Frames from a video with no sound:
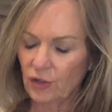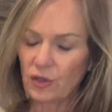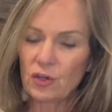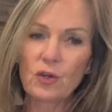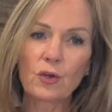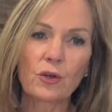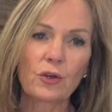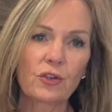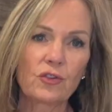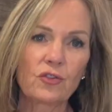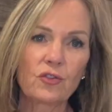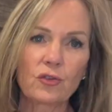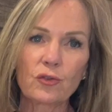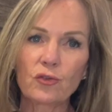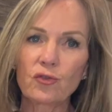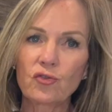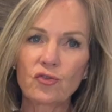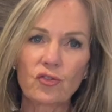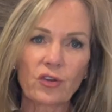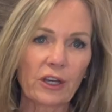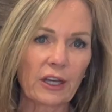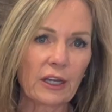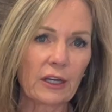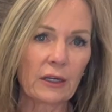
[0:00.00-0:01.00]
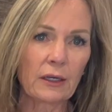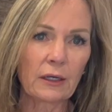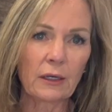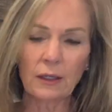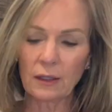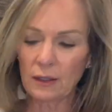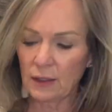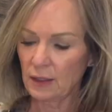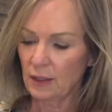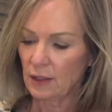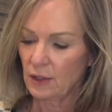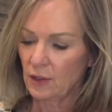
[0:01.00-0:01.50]
You could use chicken,
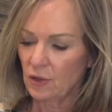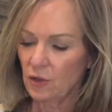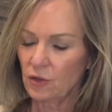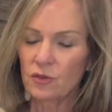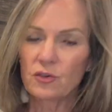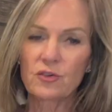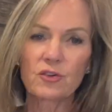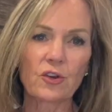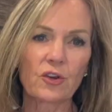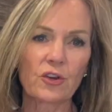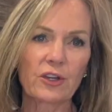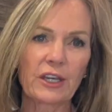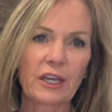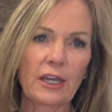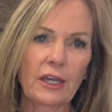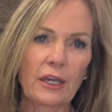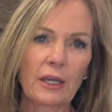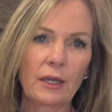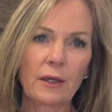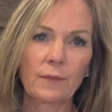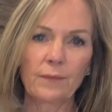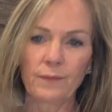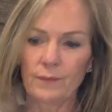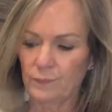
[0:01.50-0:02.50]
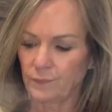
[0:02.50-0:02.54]
turkey.